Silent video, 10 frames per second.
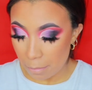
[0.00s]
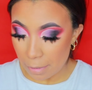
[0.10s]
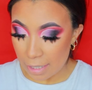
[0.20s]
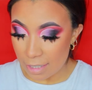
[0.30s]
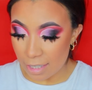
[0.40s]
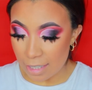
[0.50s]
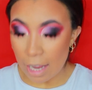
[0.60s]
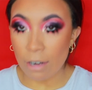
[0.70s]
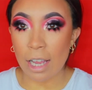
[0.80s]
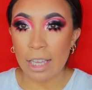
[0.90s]
Place it
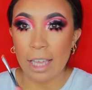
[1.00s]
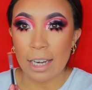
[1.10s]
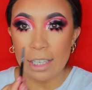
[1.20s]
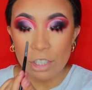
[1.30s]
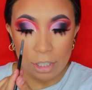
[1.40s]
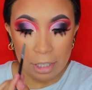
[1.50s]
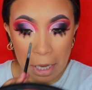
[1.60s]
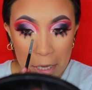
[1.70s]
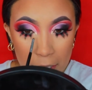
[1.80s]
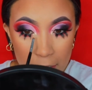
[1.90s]
down like a legend
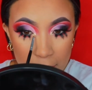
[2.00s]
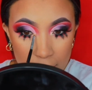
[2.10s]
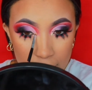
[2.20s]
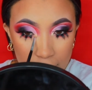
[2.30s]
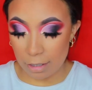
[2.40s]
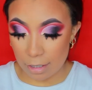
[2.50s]
that it is.